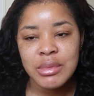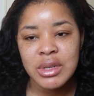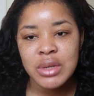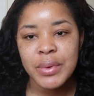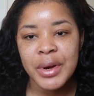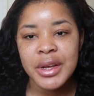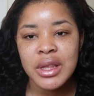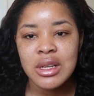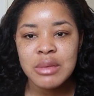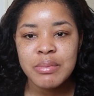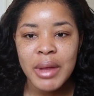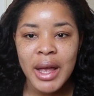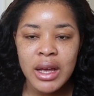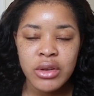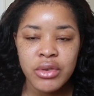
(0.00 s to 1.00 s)
I'm just wearing
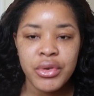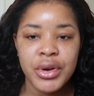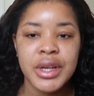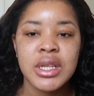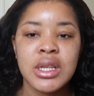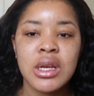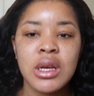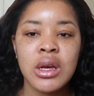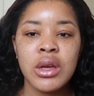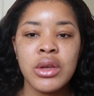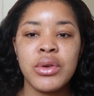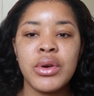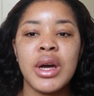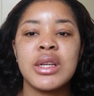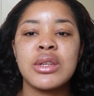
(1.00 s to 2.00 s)
this black dress.
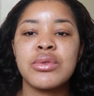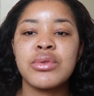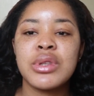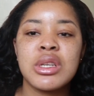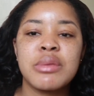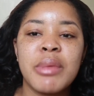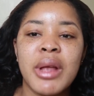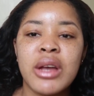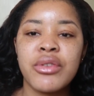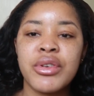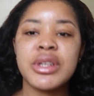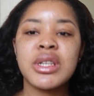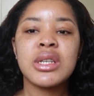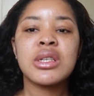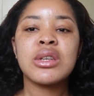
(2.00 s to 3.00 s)
You guys know this black
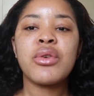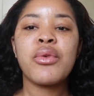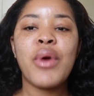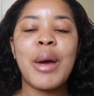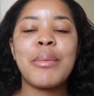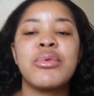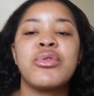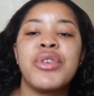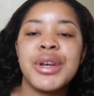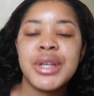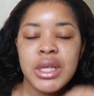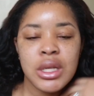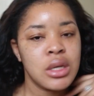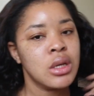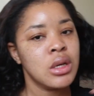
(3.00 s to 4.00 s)
dress, it's a wrap
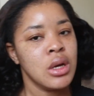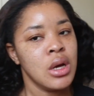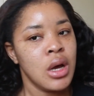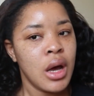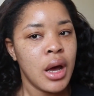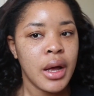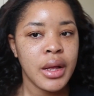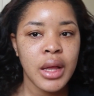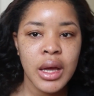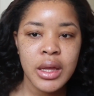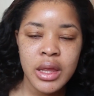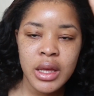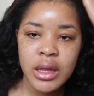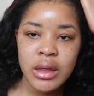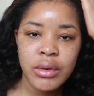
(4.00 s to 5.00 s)
dress. And
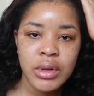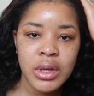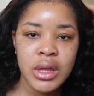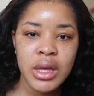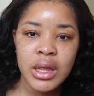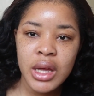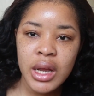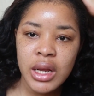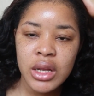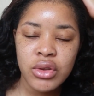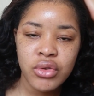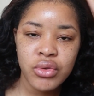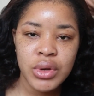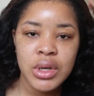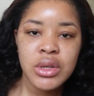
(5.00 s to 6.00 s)
I think the only thing that I
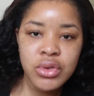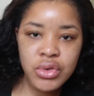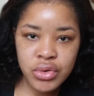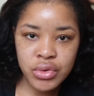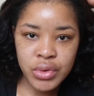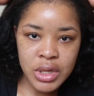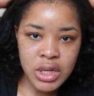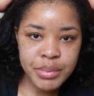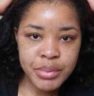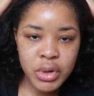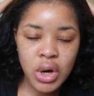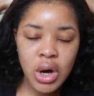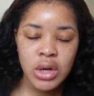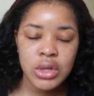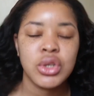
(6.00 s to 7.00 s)
need to do is
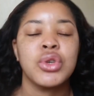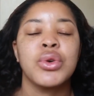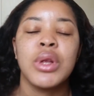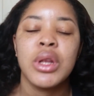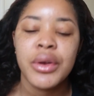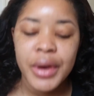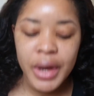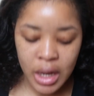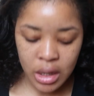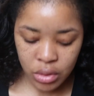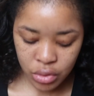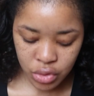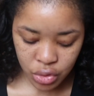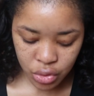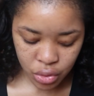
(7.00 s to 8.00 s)
put on jewelry
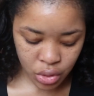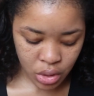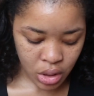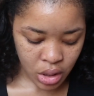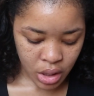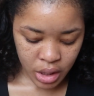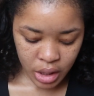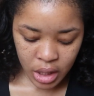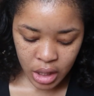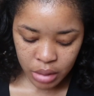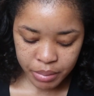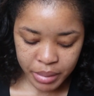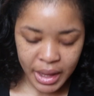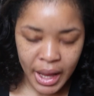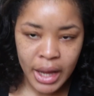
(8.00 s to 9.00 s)
and also
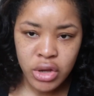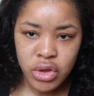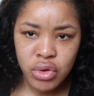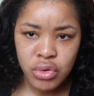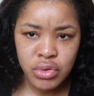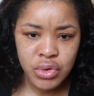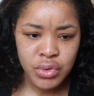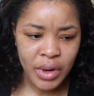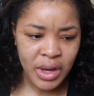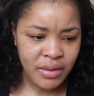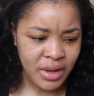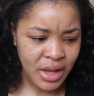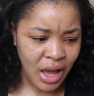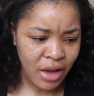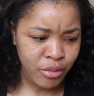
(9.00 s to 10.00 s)
get black shoes. Do I
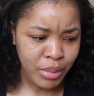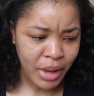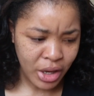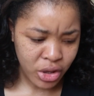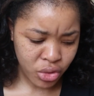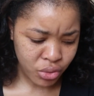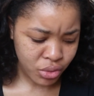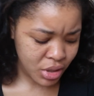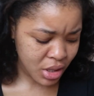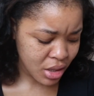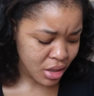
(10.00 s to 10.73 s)
even have black shoes?